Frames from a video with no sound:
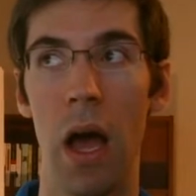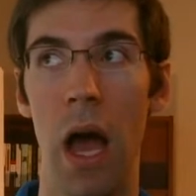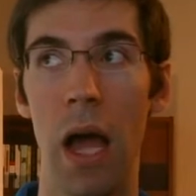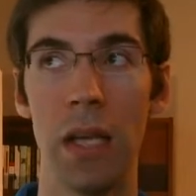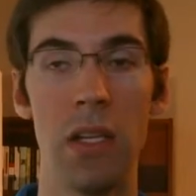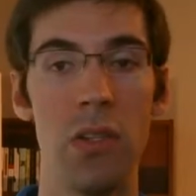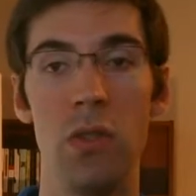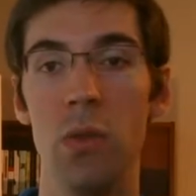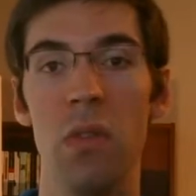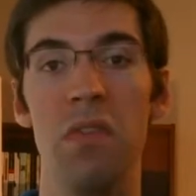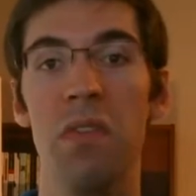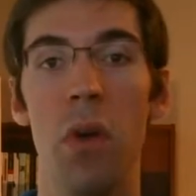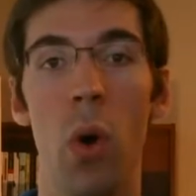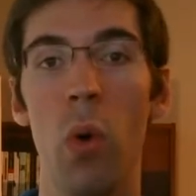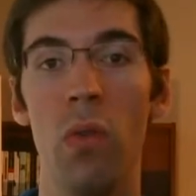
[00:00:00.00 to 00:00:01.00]
I could do
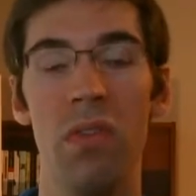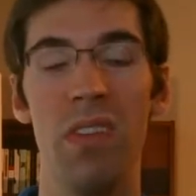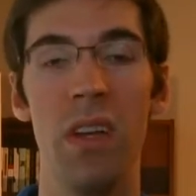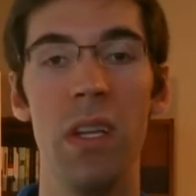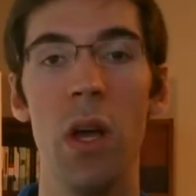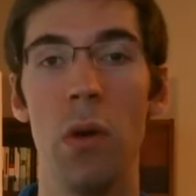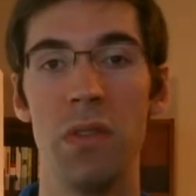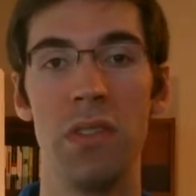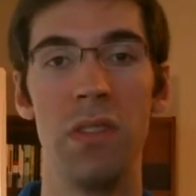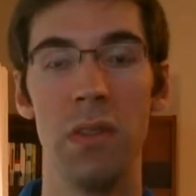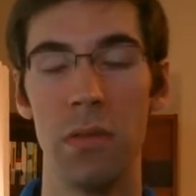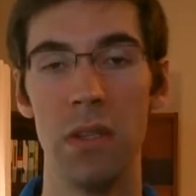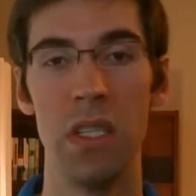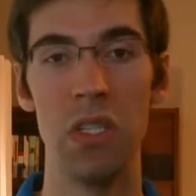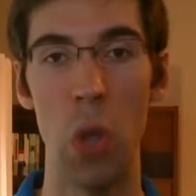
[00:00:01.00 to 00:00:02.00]
a whole video
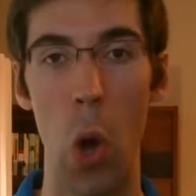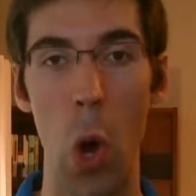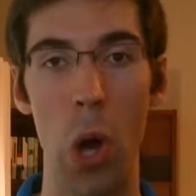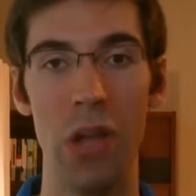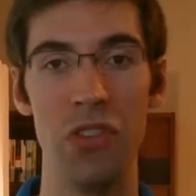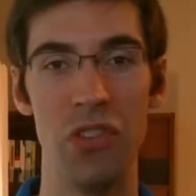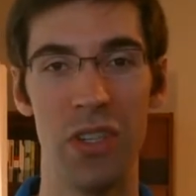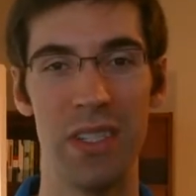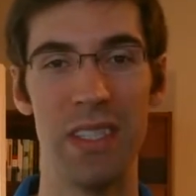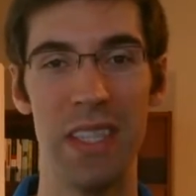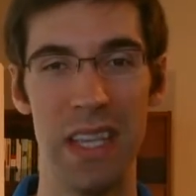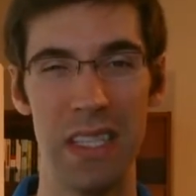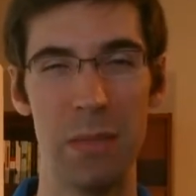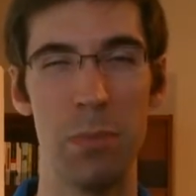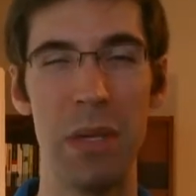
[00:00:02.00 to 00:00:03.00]
series on just
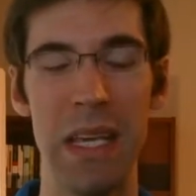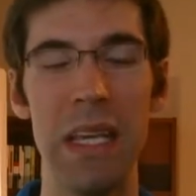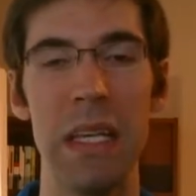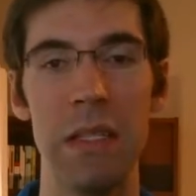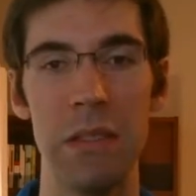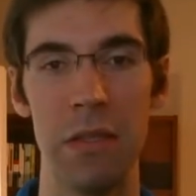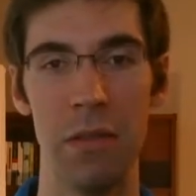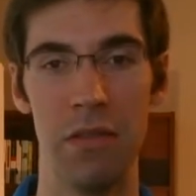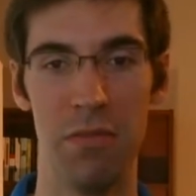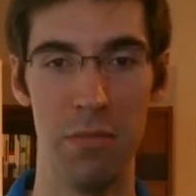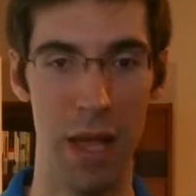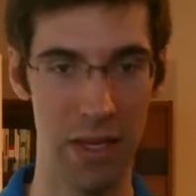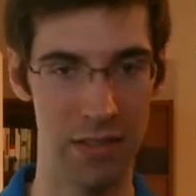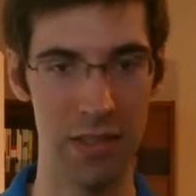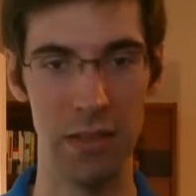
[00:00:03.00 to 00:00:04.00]
this piece of
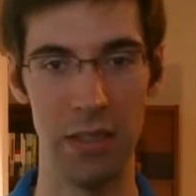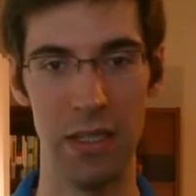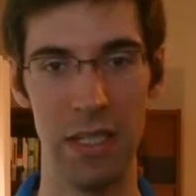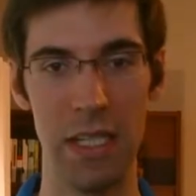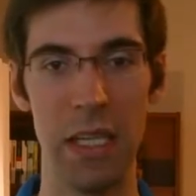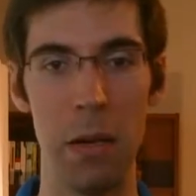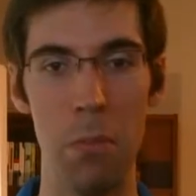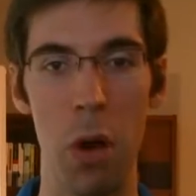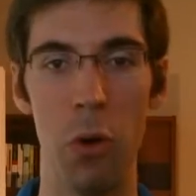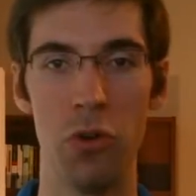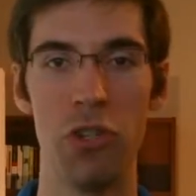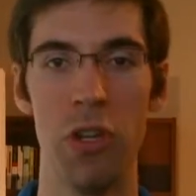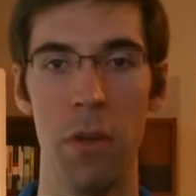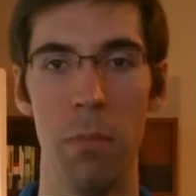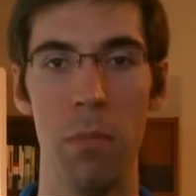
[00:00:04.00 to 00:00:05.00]
masculinity and
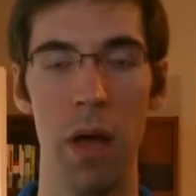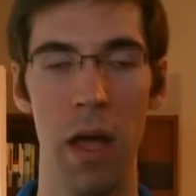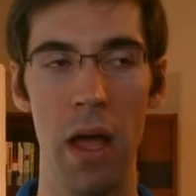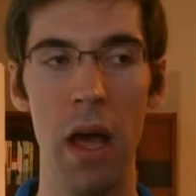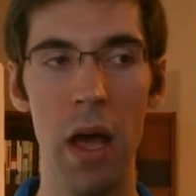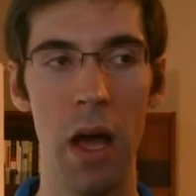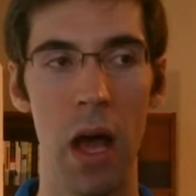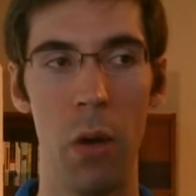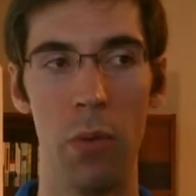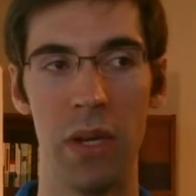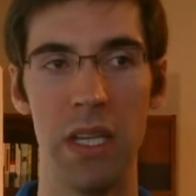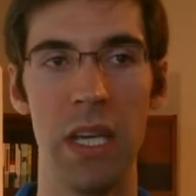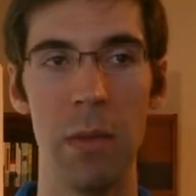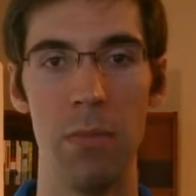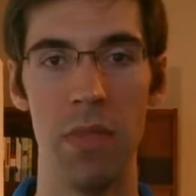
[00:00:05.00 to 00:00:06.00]
emotion, but I
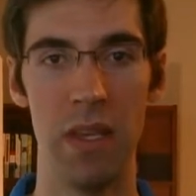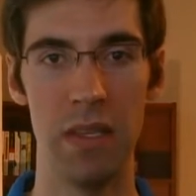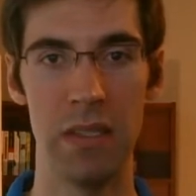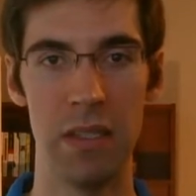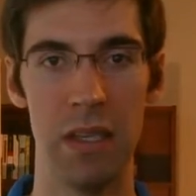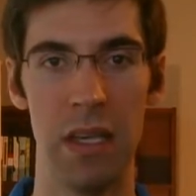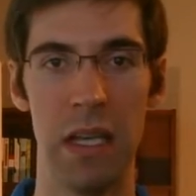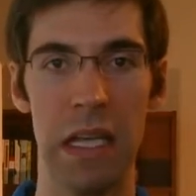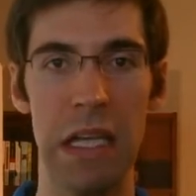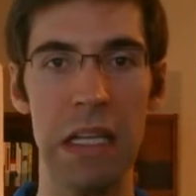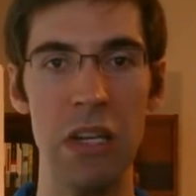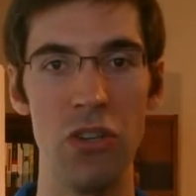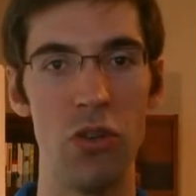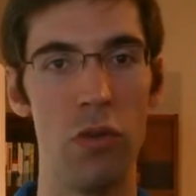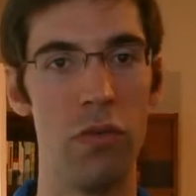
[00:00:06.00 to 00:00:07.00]
want to keep this
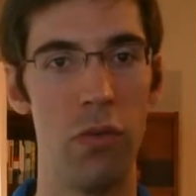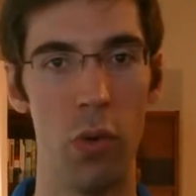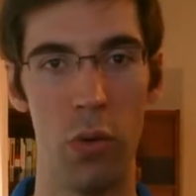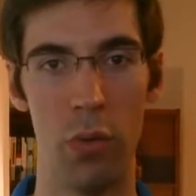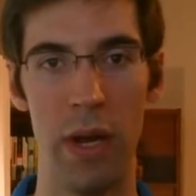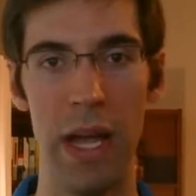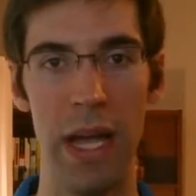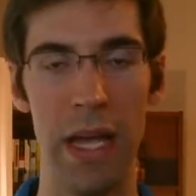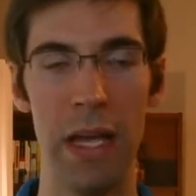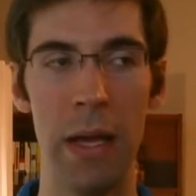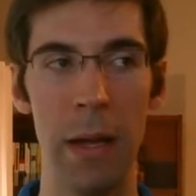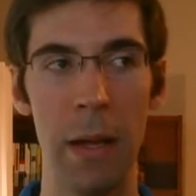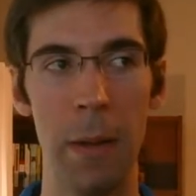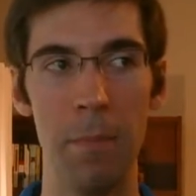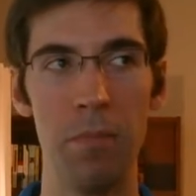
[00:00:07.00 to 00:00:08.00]
initial foray
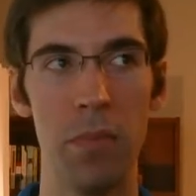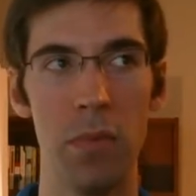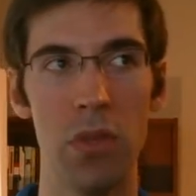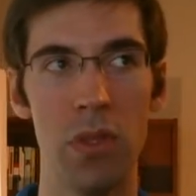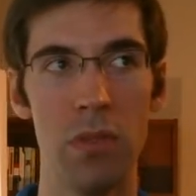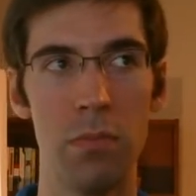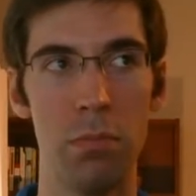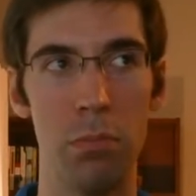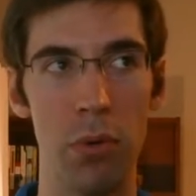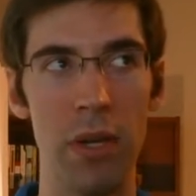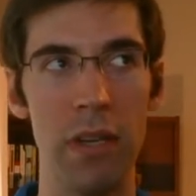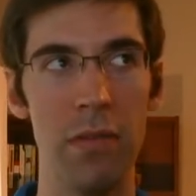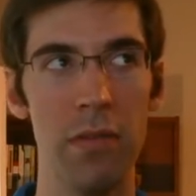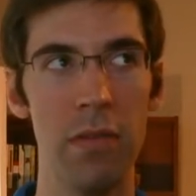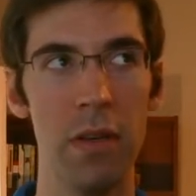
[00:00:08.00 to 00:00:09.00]

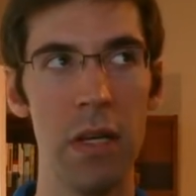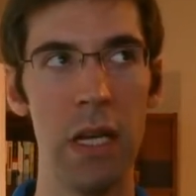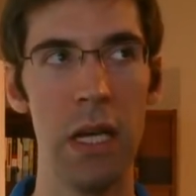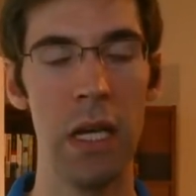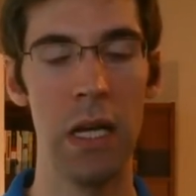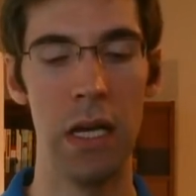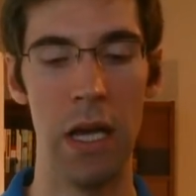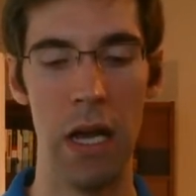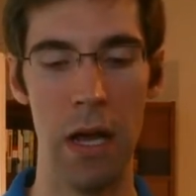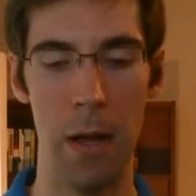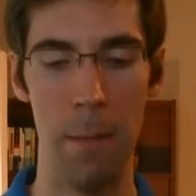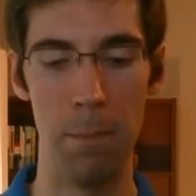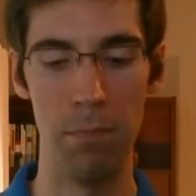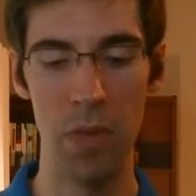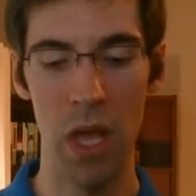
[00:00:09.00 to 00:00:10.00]
brief.
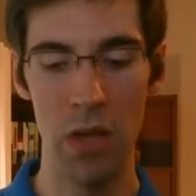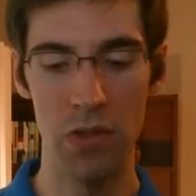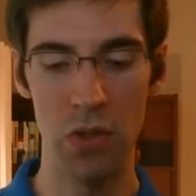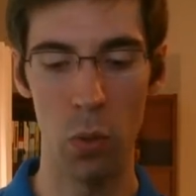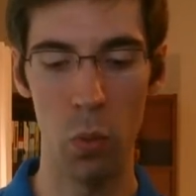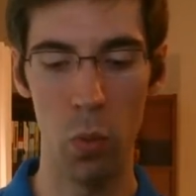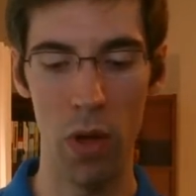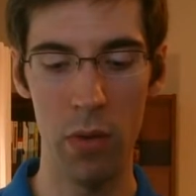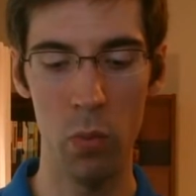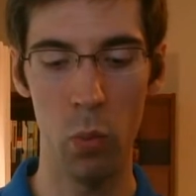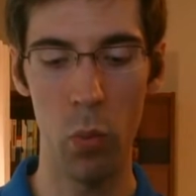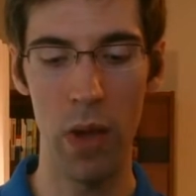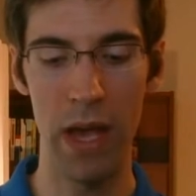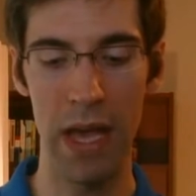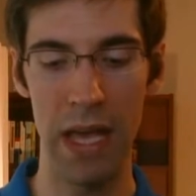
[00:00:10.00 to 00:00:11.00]
So
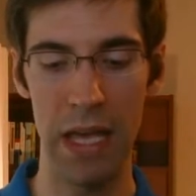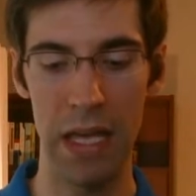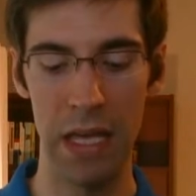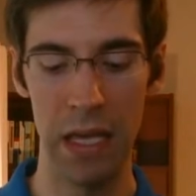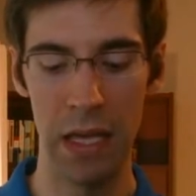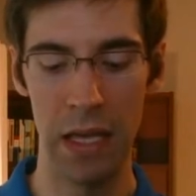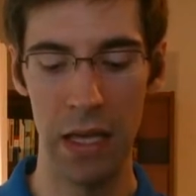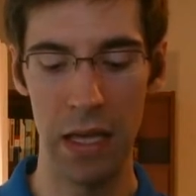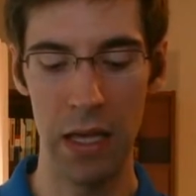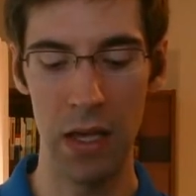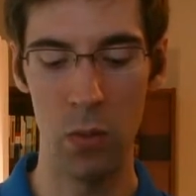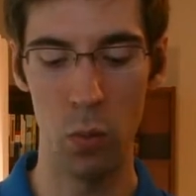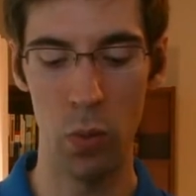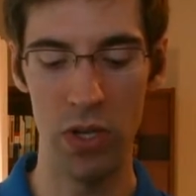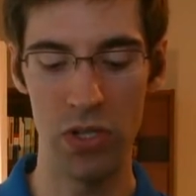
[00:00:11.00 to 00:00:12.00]
one way
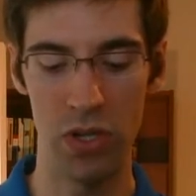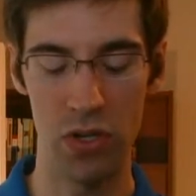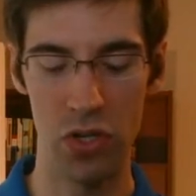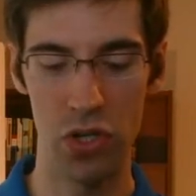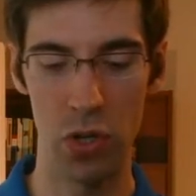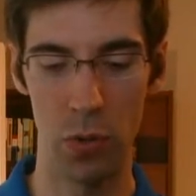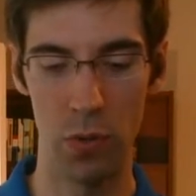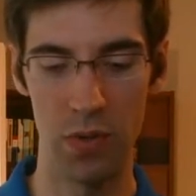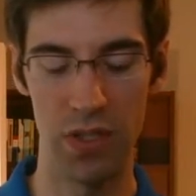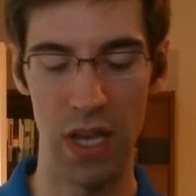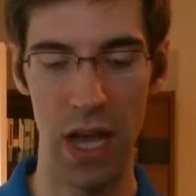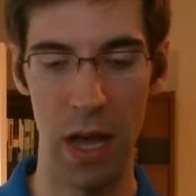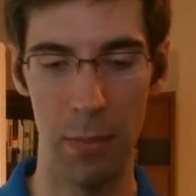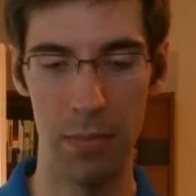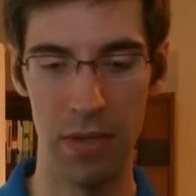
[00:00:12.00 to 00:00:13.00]
in which it shows
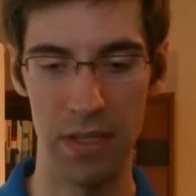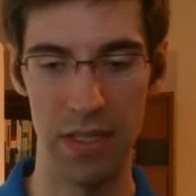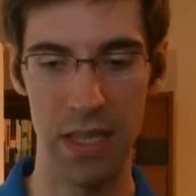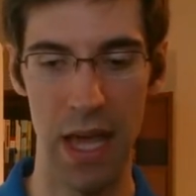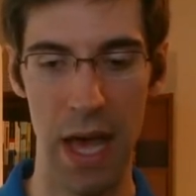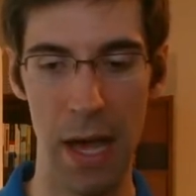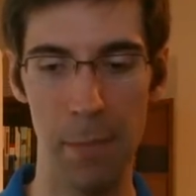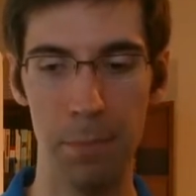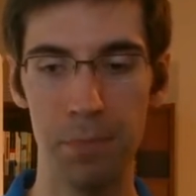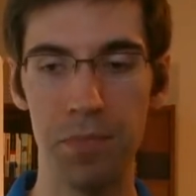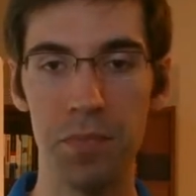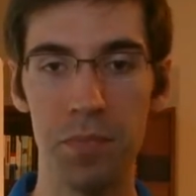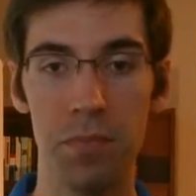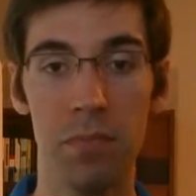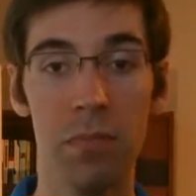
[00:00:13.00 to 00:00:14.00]
up is that
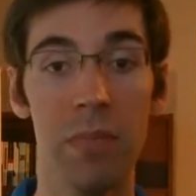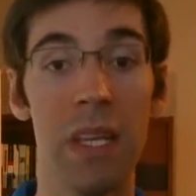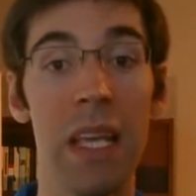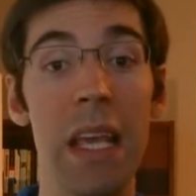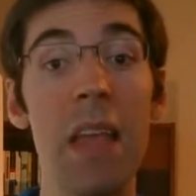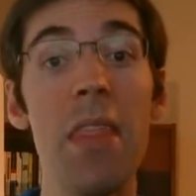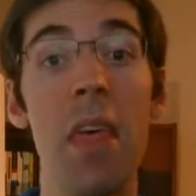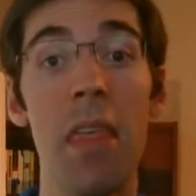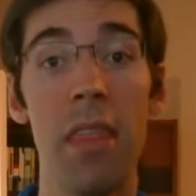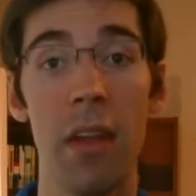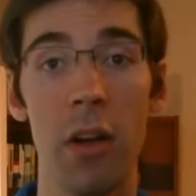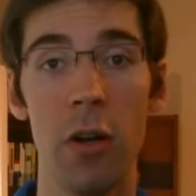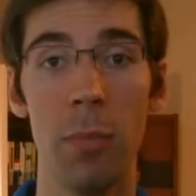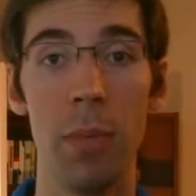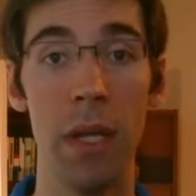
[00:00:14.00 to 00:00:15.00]
in the
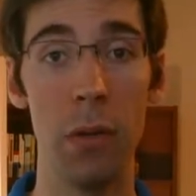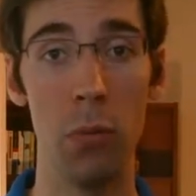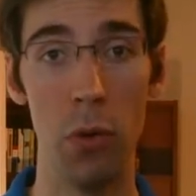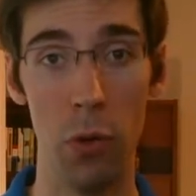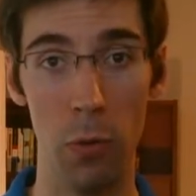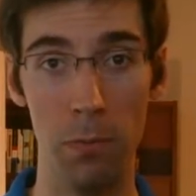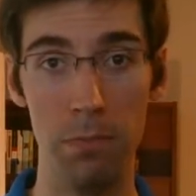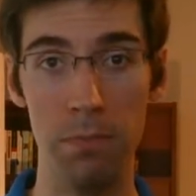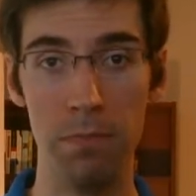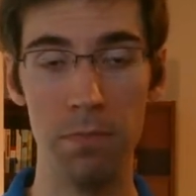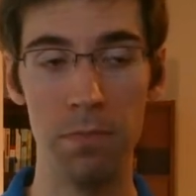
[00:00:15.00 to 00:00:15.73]
therapy room,